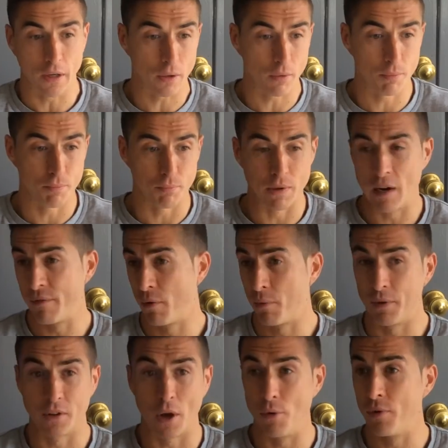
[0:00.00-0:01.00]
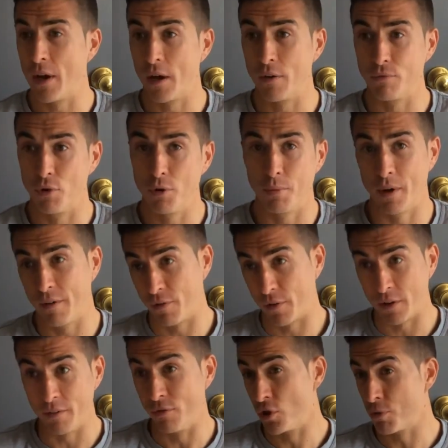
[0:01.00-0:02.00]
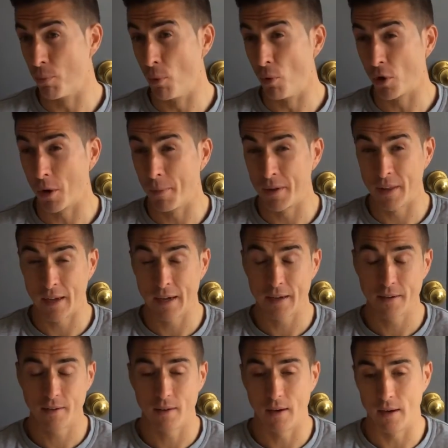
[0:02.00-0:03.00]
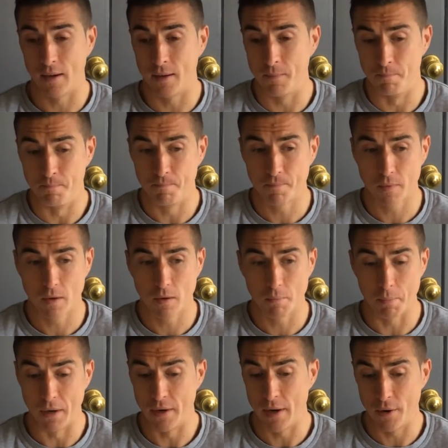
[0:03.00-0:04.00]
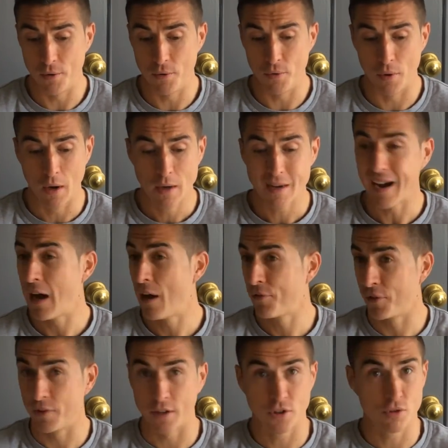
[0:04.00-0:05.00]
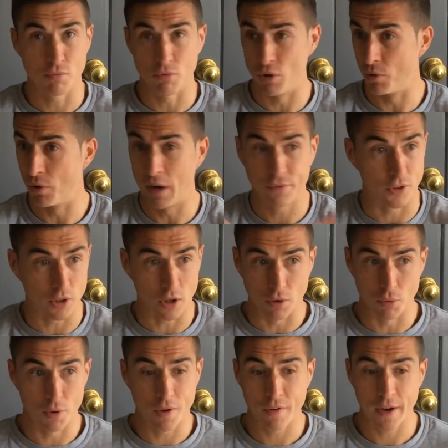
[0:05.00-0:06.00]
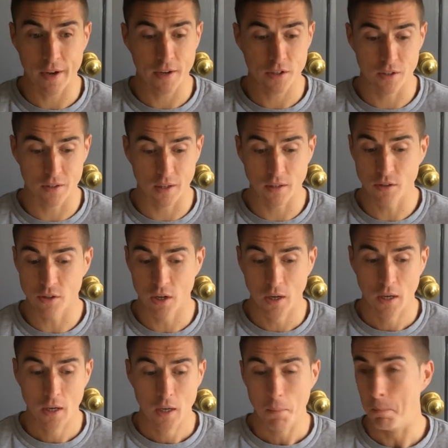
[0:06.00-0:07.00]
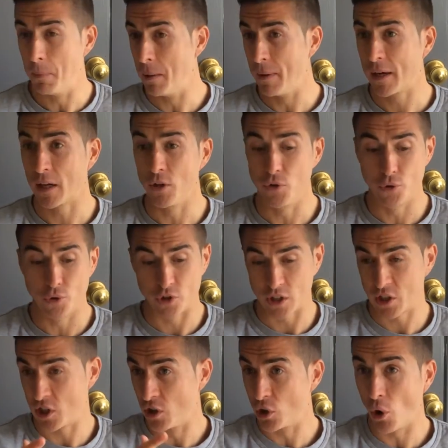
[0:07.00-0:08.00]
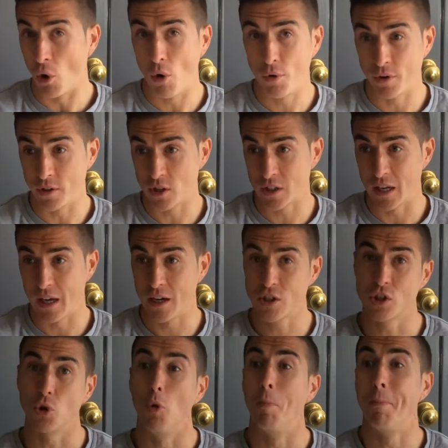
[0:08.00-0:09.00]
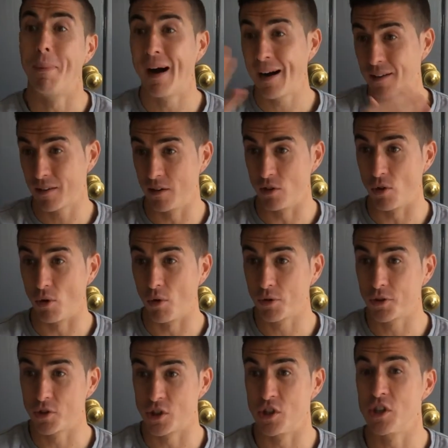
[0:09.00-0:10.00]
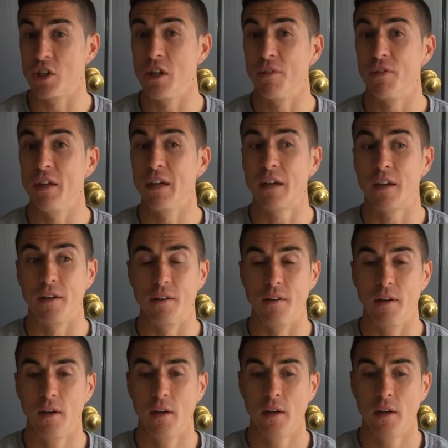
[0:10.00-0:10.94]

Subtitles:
Like, we never went down that route, we never even spoke about that. But now, after this, after coronavirus and things, maybe I can use this intolerance test to go back to the doctors and see if they can,